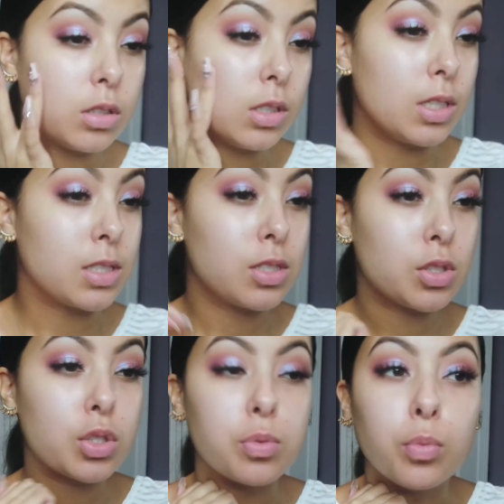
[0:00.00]
It
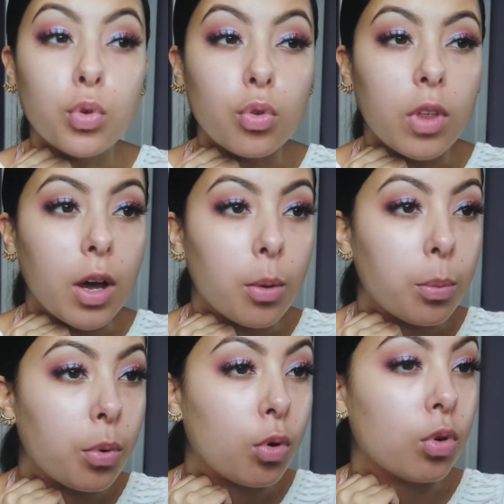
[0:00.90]
doesn't smooth out
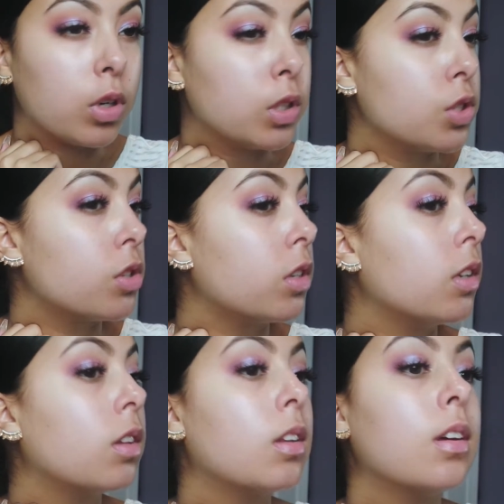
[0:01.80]
pores or
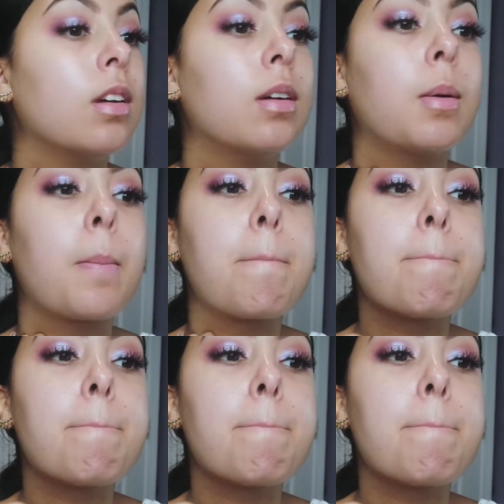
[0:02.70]
anything.